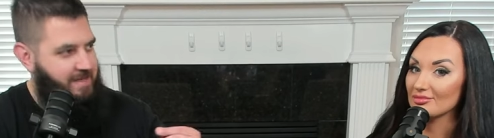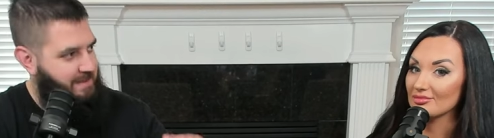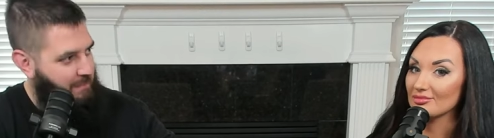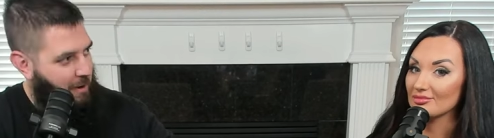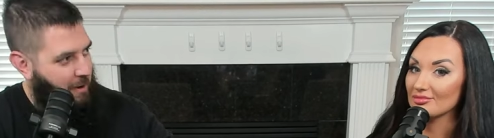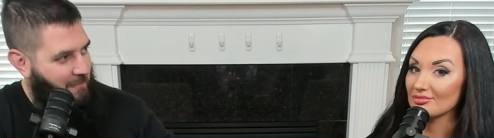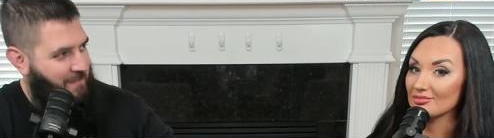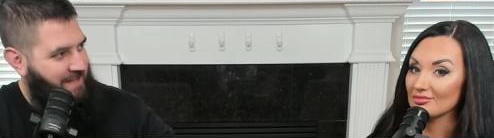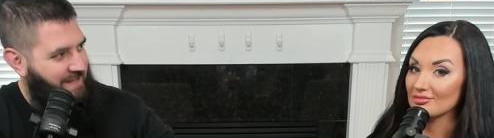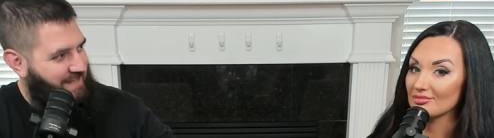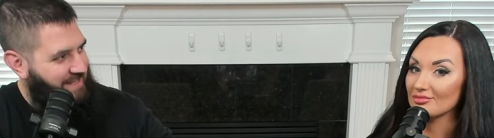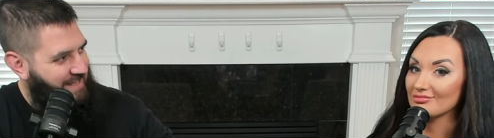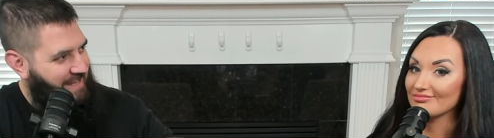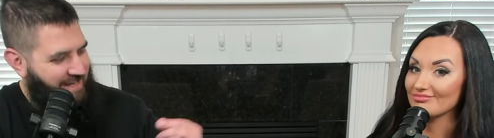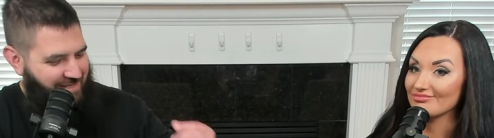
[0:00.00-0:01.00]
Speaker 1: moment
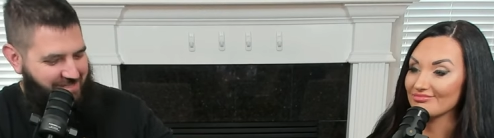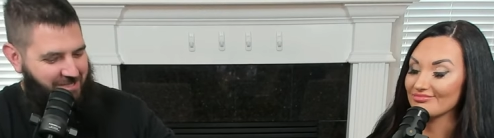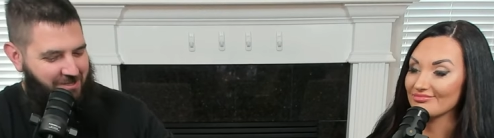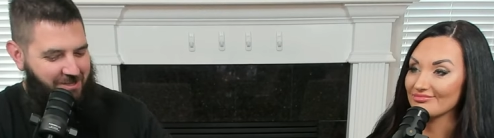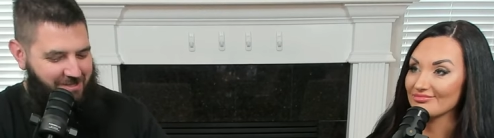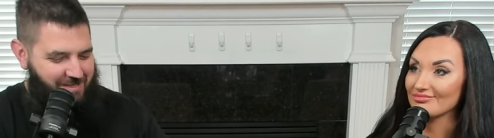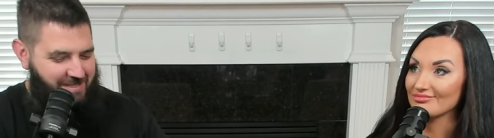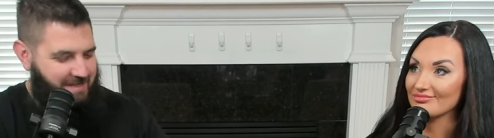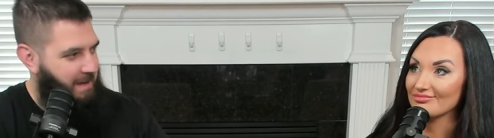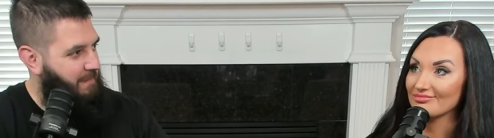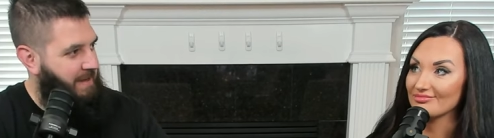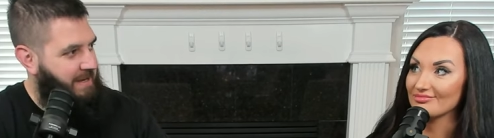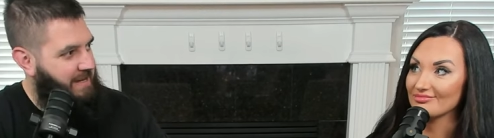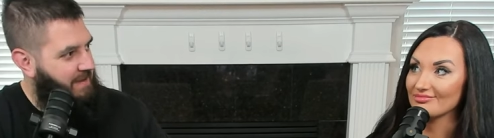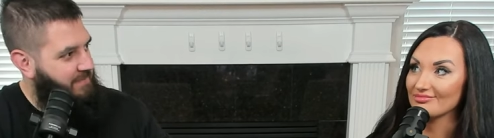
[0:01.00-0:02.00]
to look this up. I
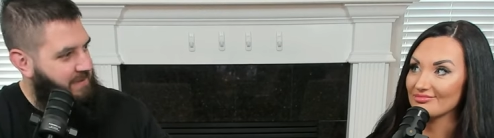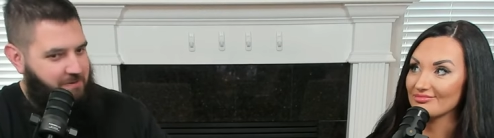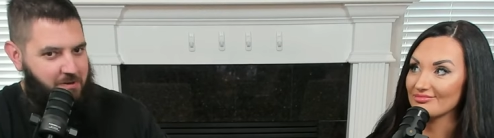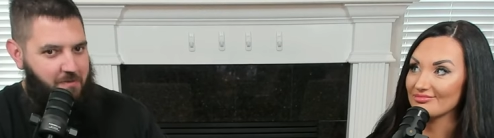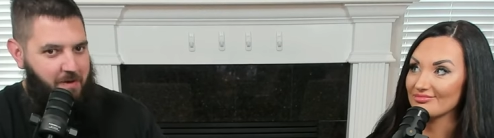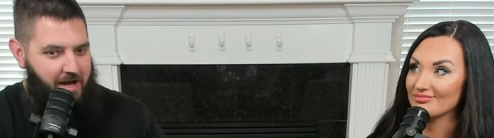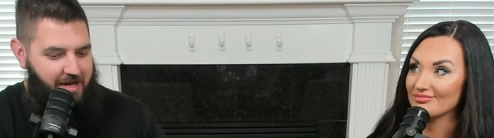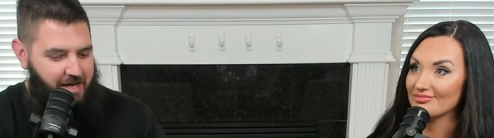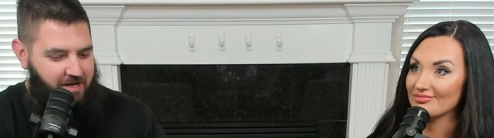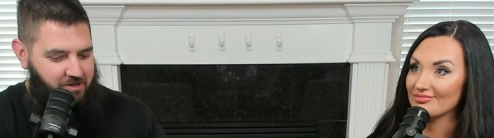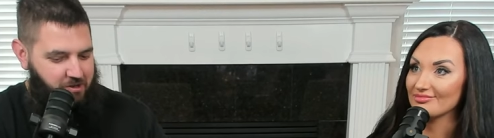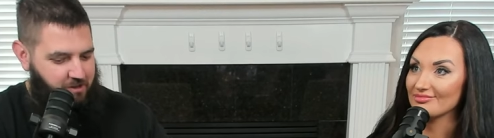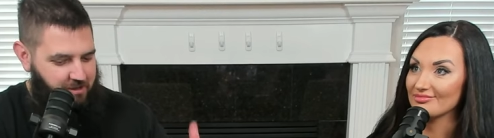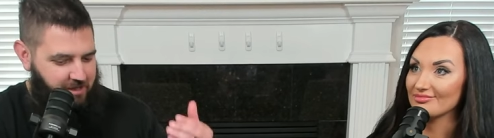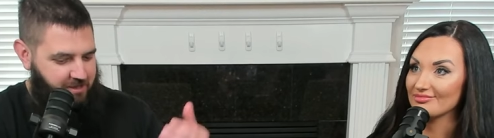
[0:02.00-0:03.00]
didn't have to do any extra
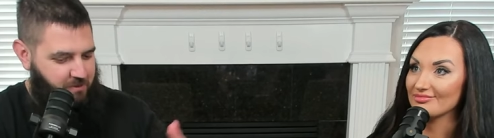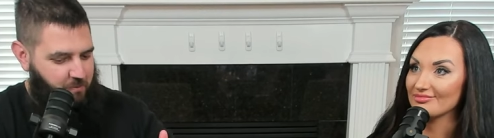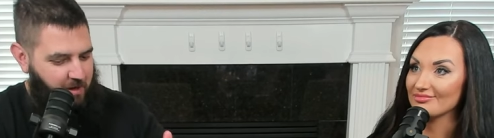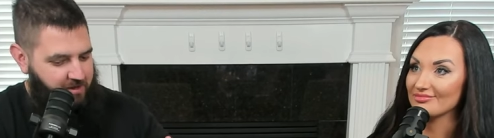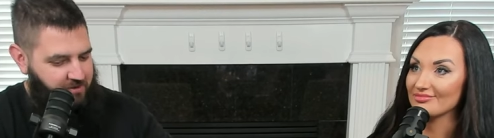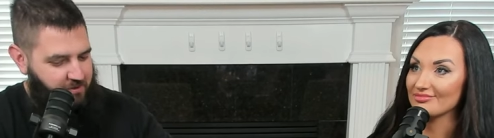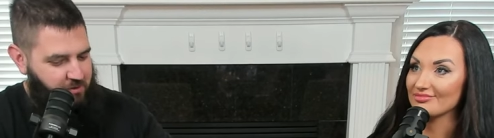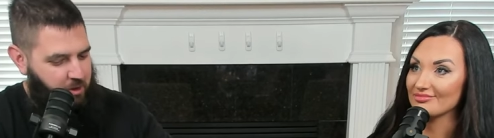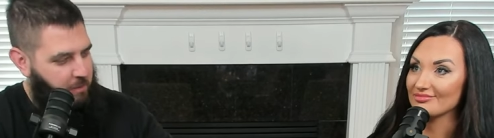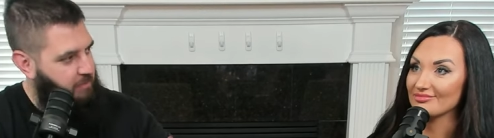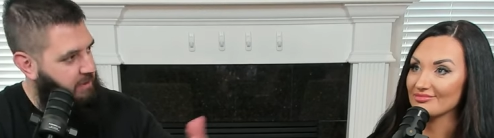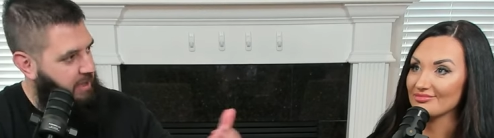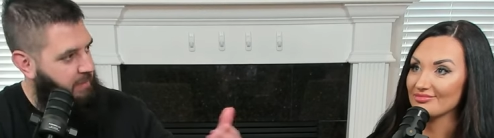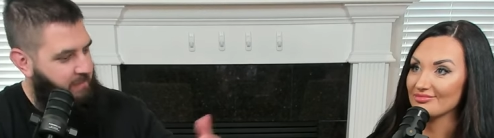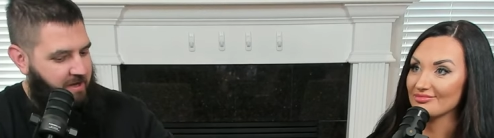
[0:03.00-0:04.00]
clicks. Right as soon as you open
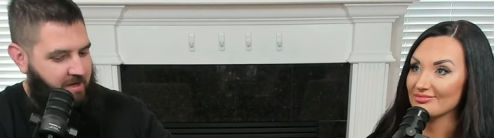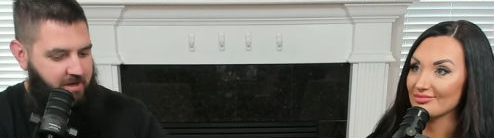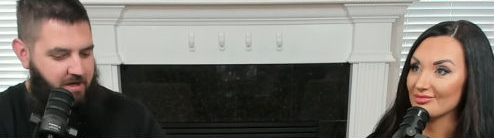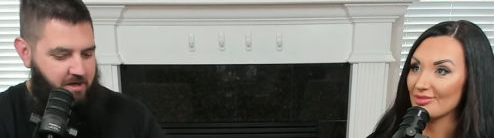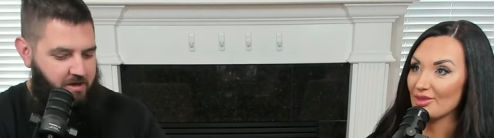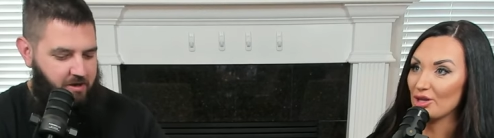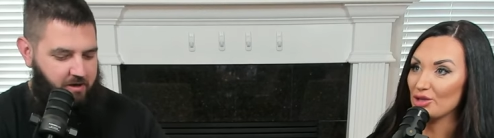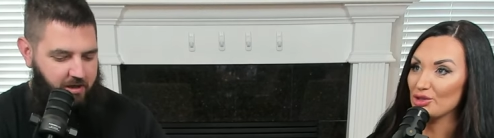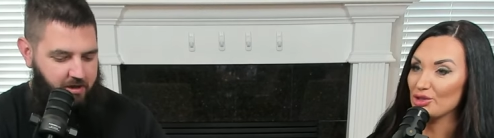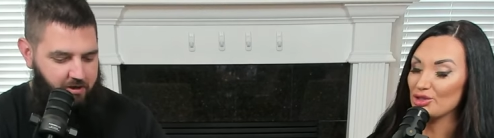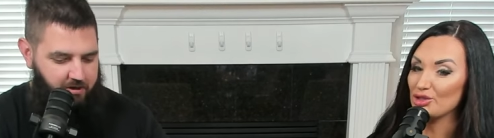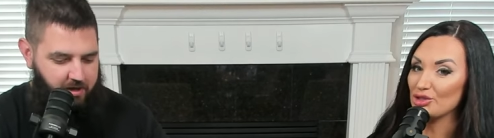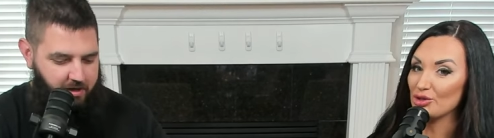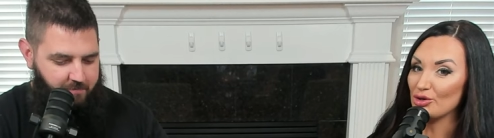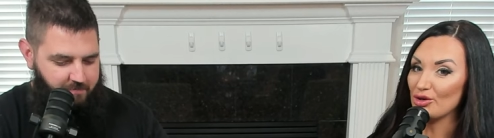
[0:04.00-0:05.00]
it up, you can look
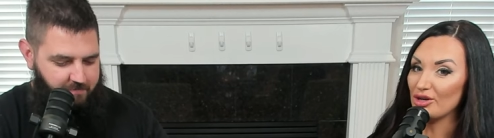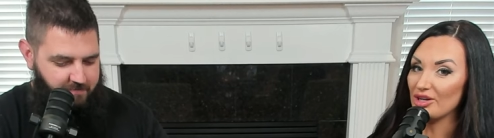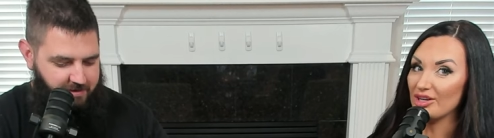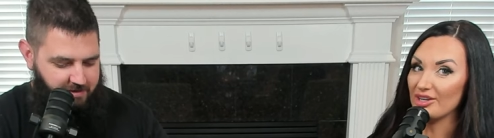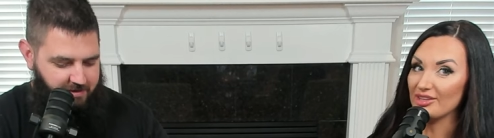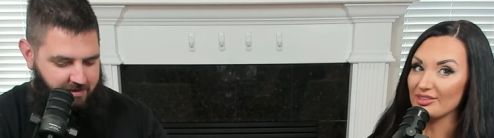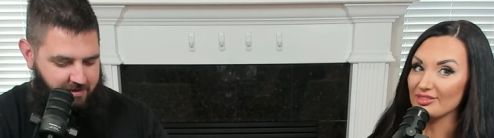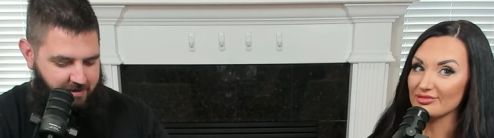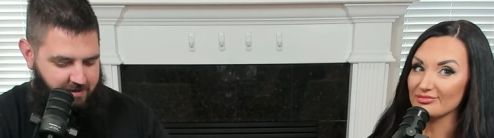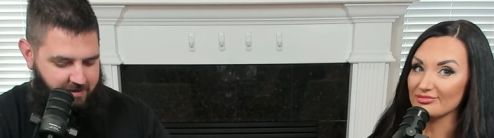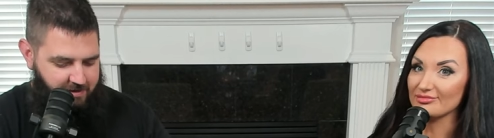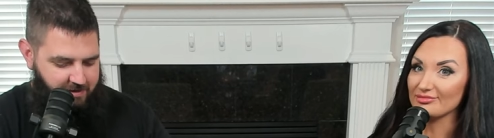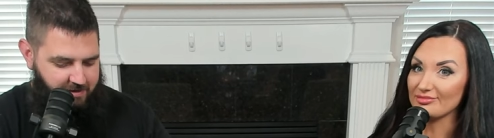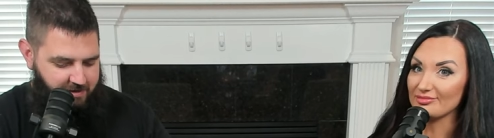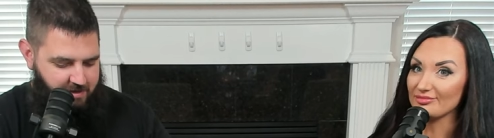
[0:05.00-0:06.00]
Joy.
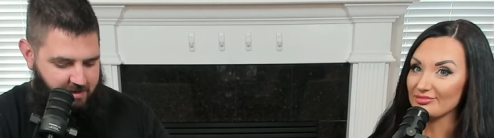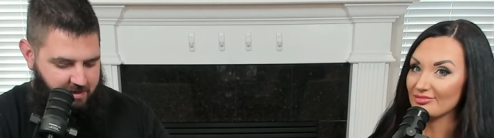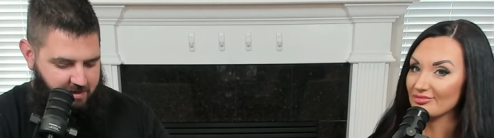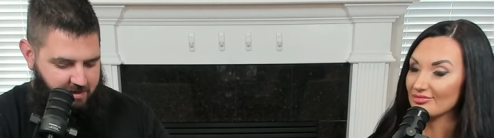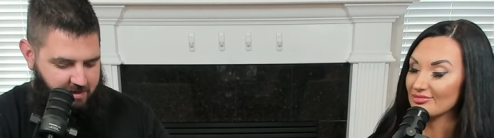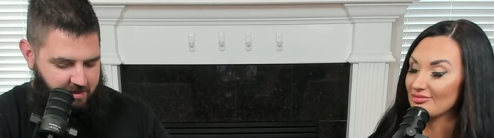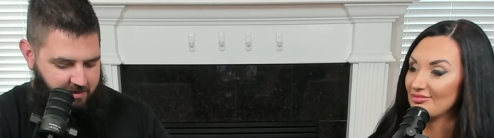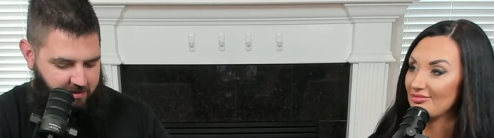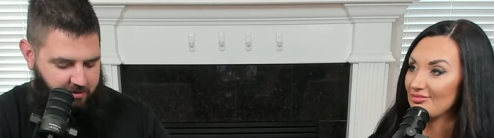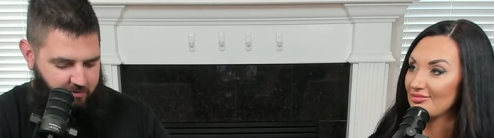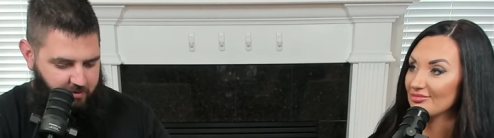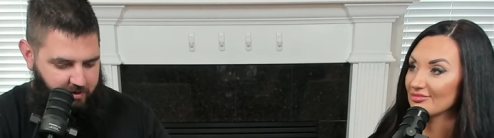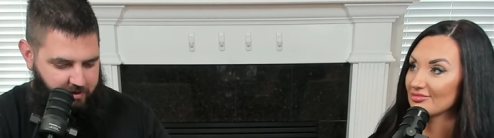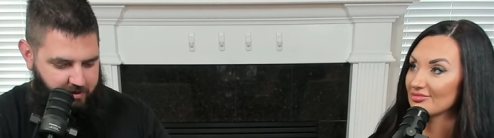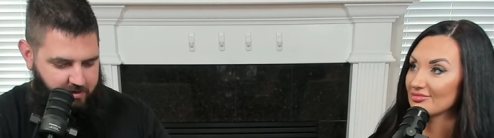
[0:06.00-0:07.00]
up uh,
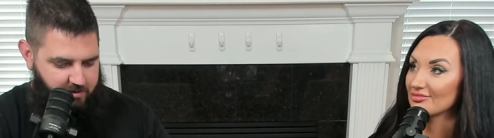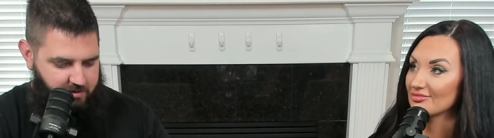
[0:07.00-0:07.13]
Green.